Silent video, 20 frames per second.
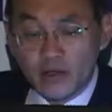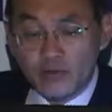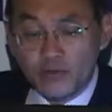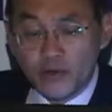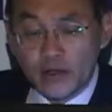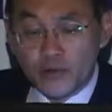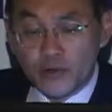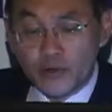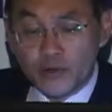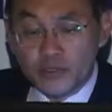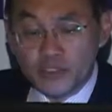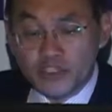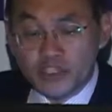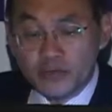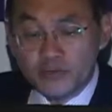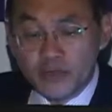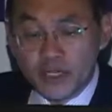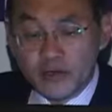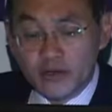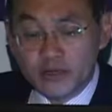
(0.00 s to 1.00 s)
We would also
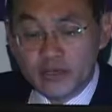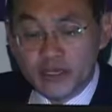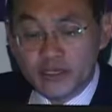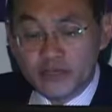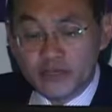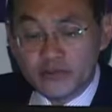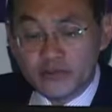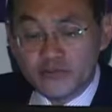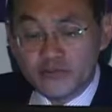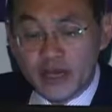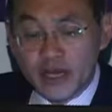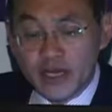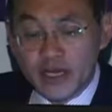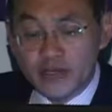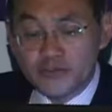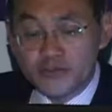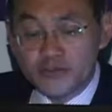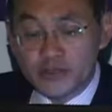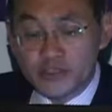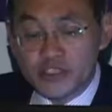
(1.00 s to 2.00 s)
be looking at the right
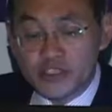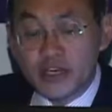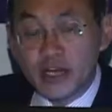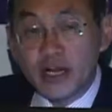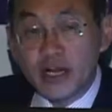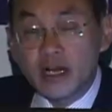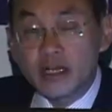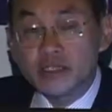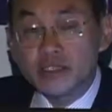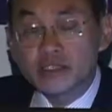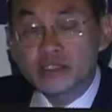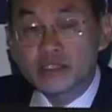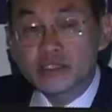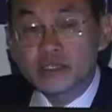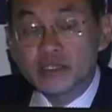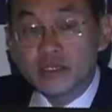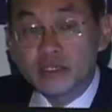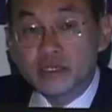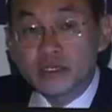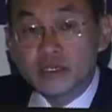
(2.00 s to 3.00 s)
atrial size
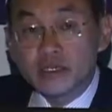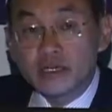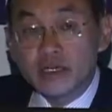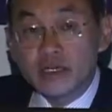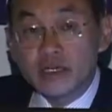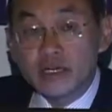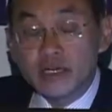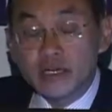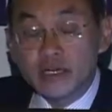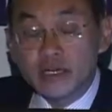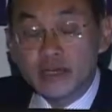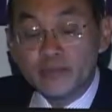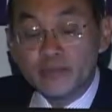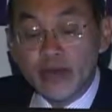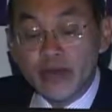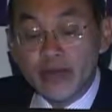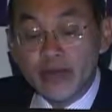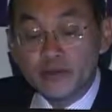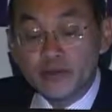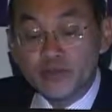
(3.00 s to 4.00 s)

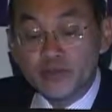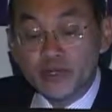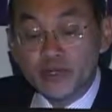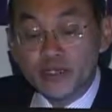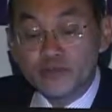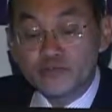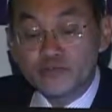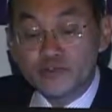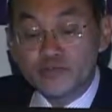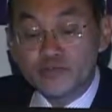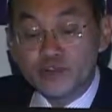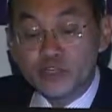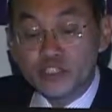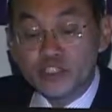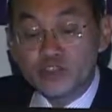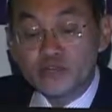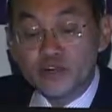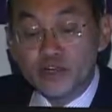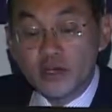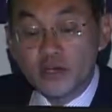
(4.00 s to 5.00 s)
and looking at reverse
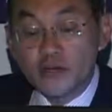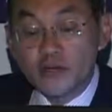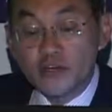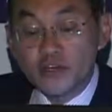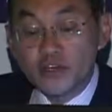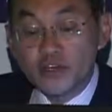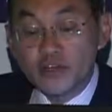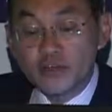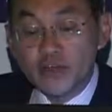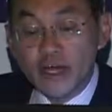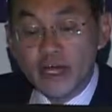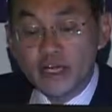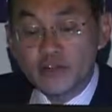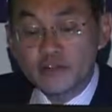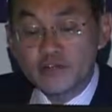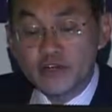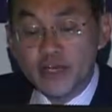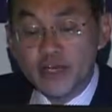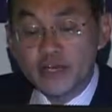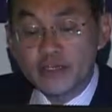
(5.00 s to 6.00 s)
flow in the hepatic
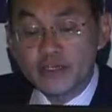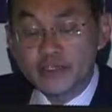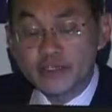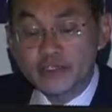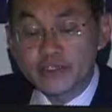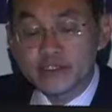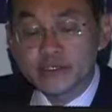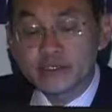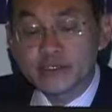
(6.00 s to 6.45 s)
veins.